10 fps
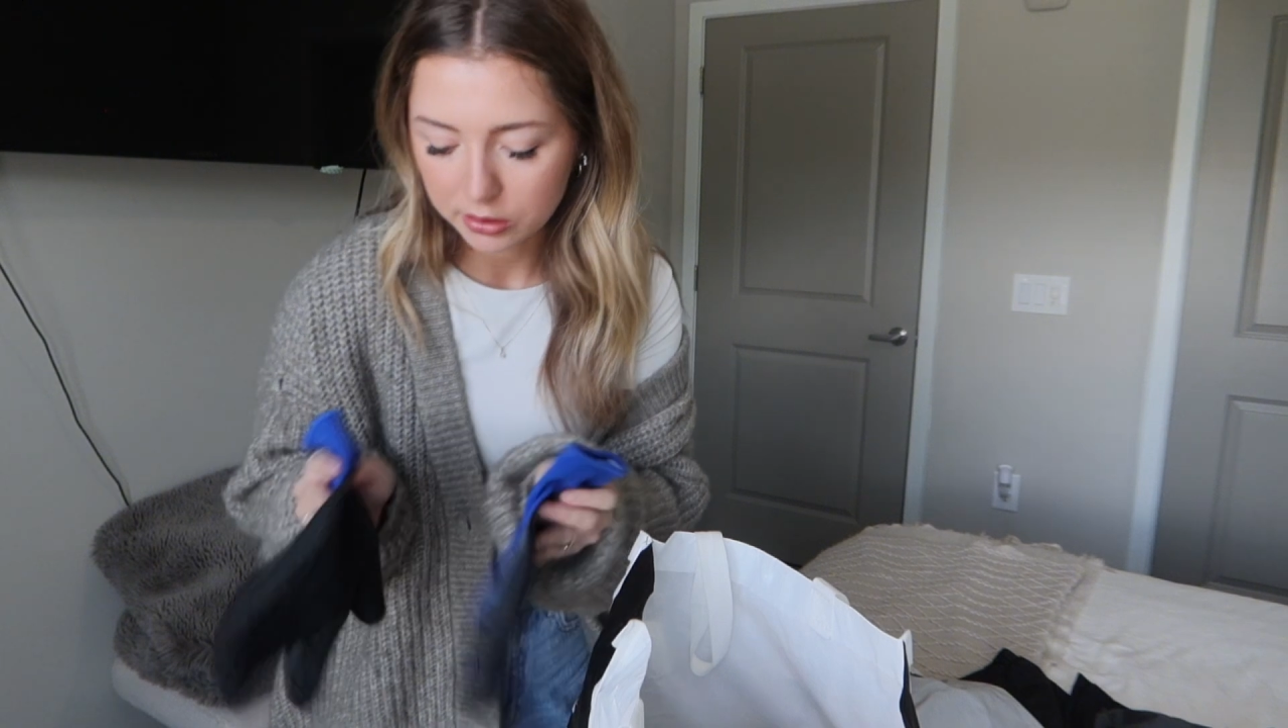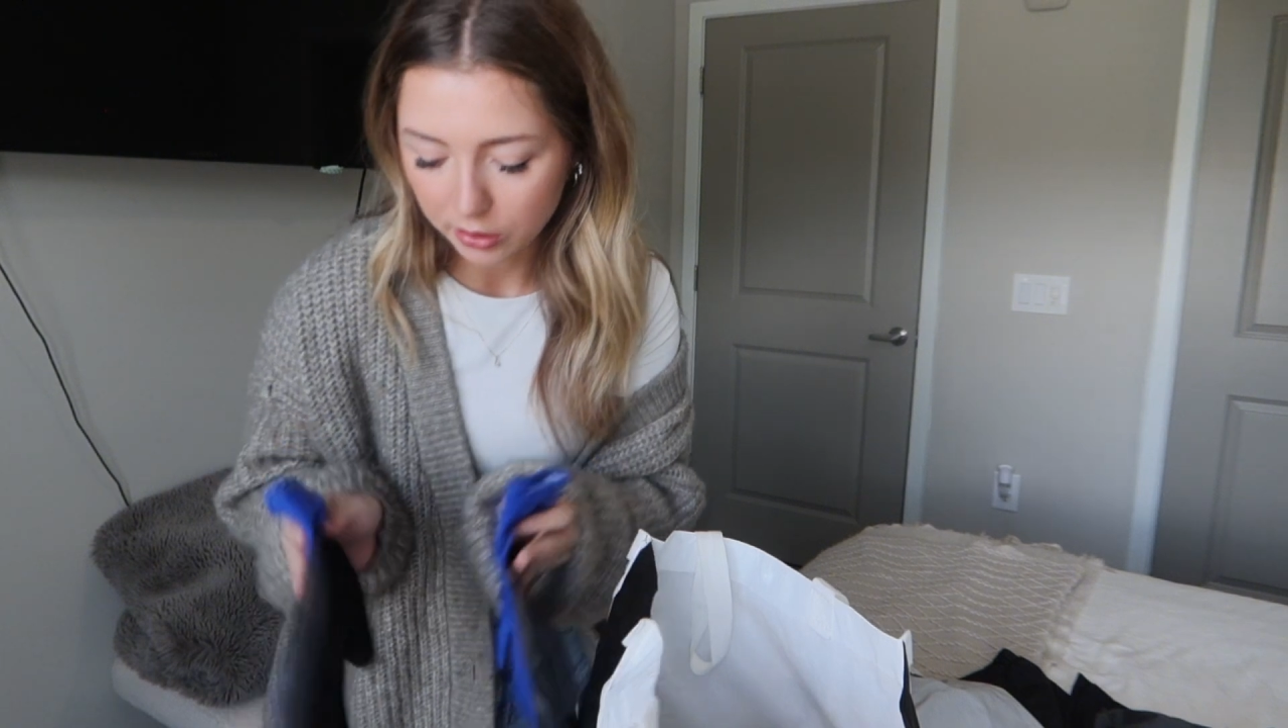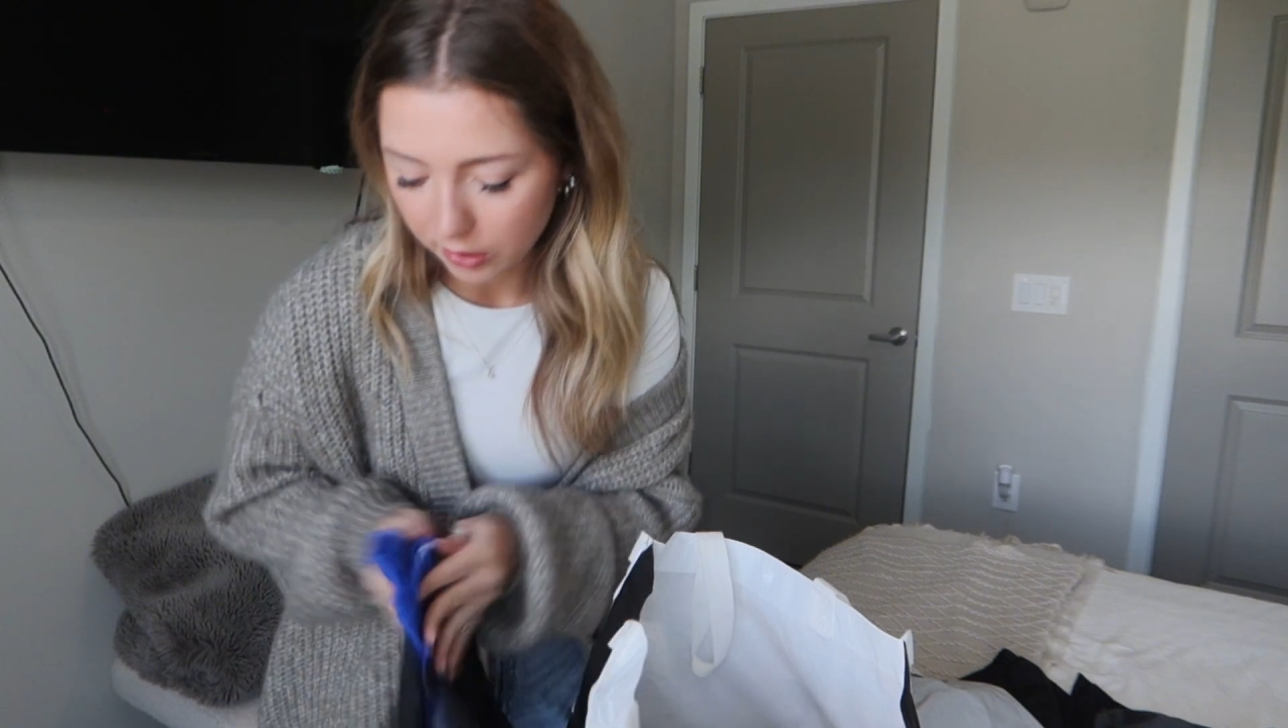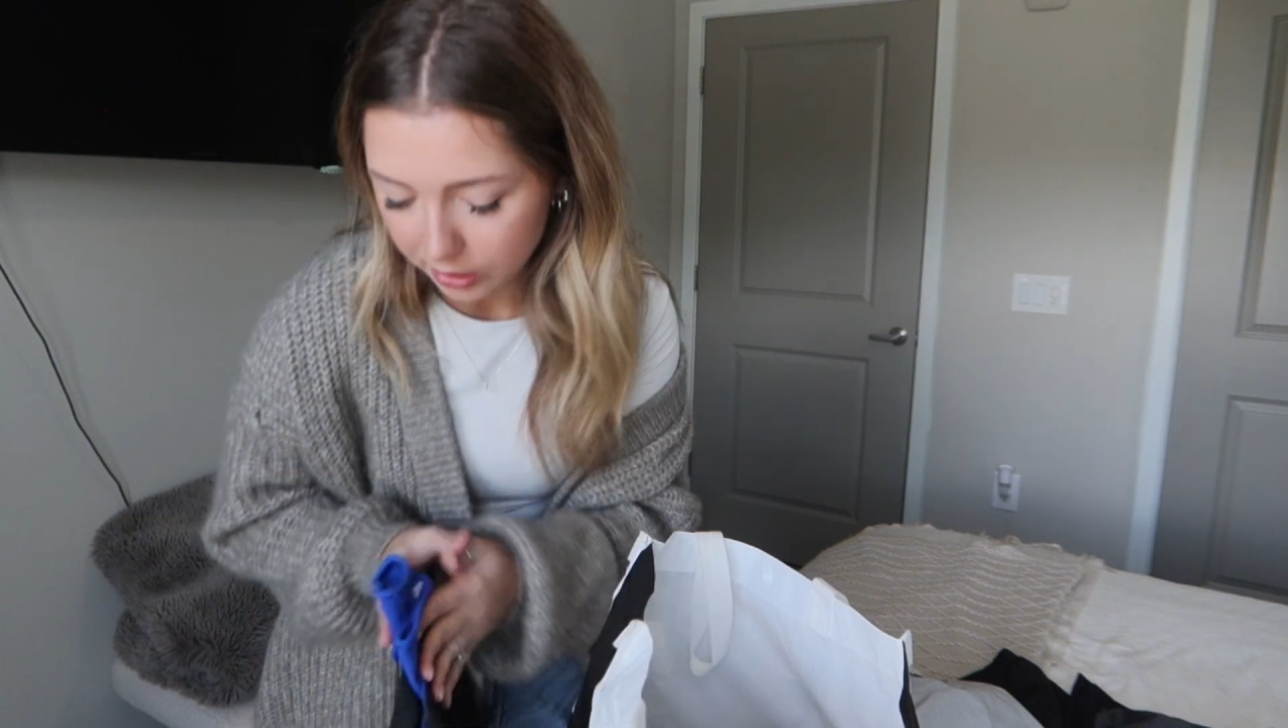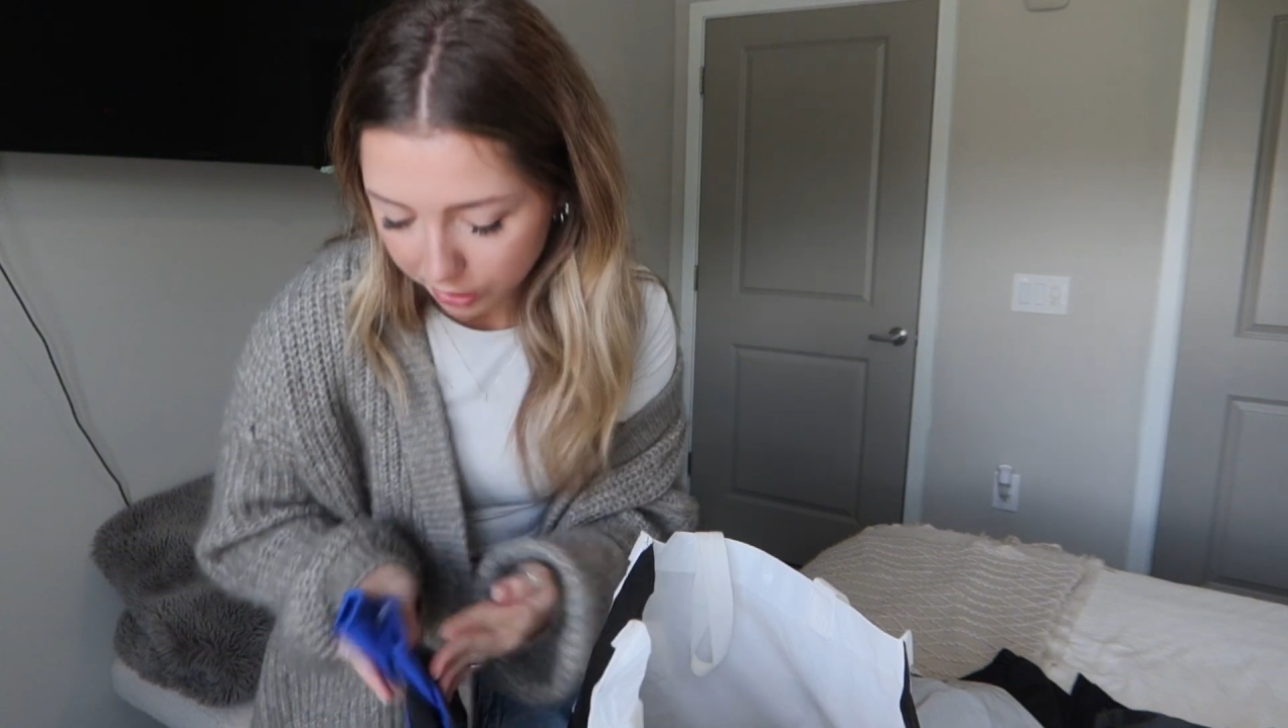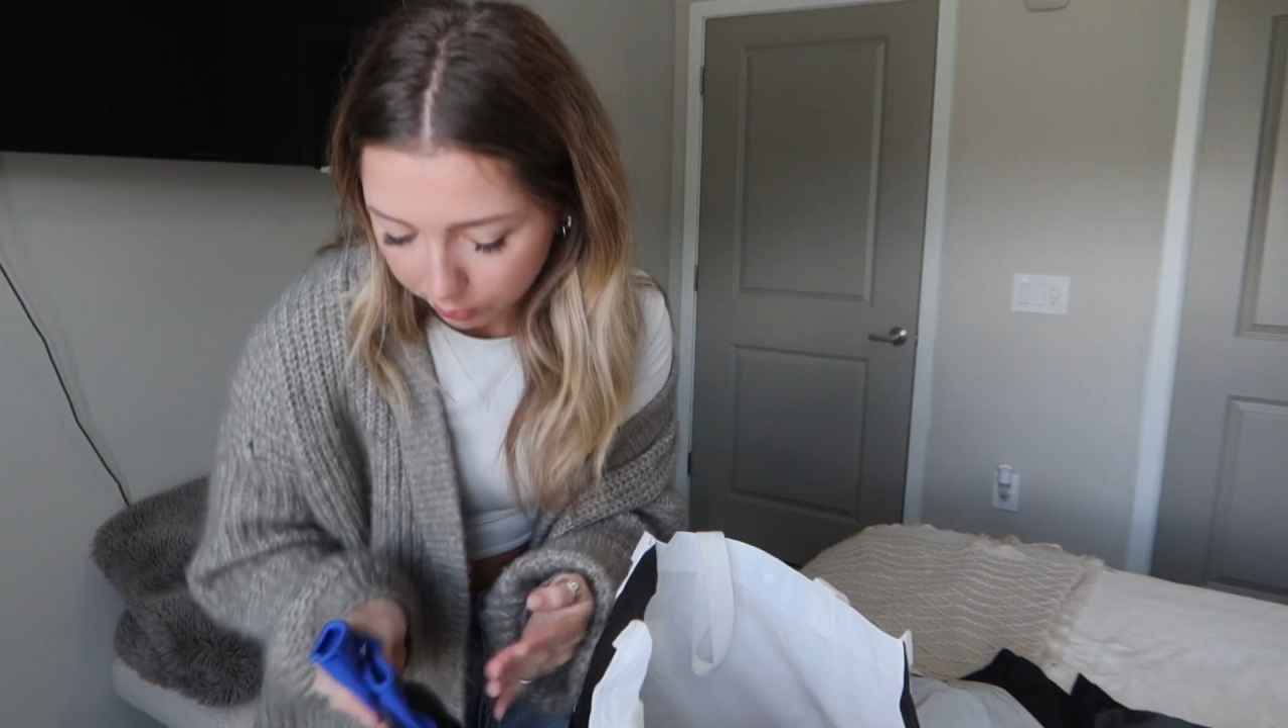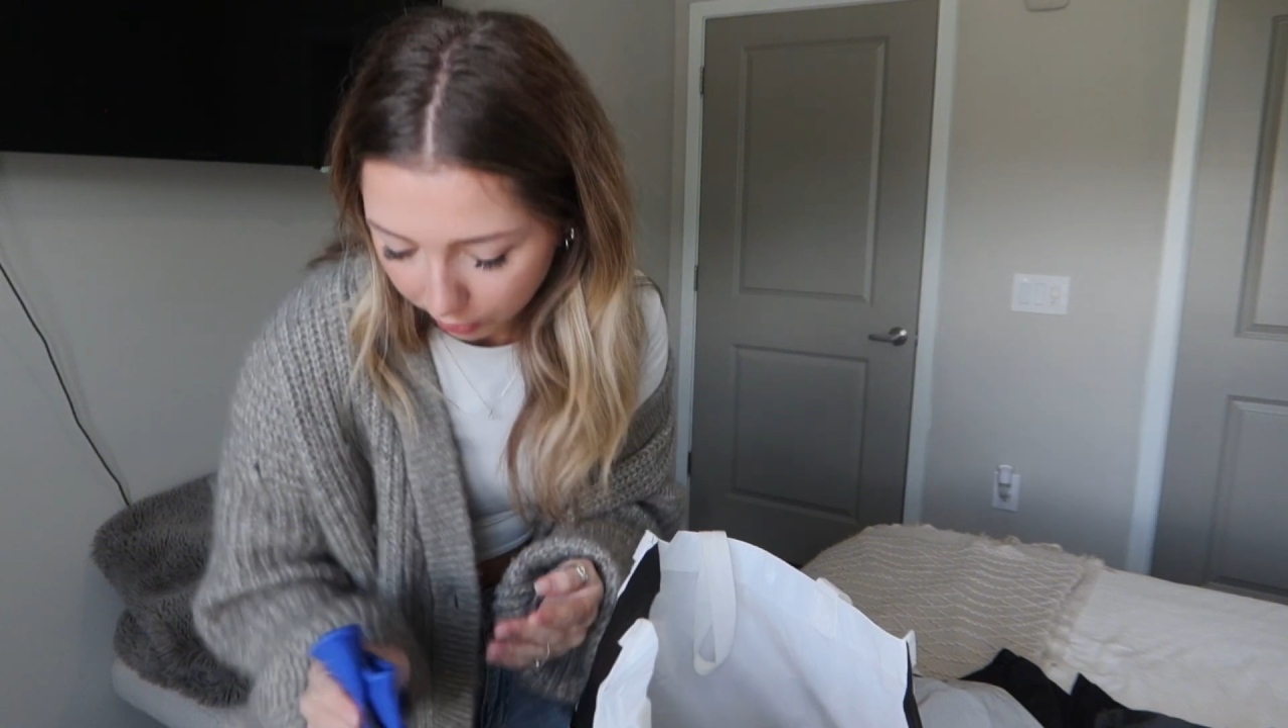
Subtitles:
So these are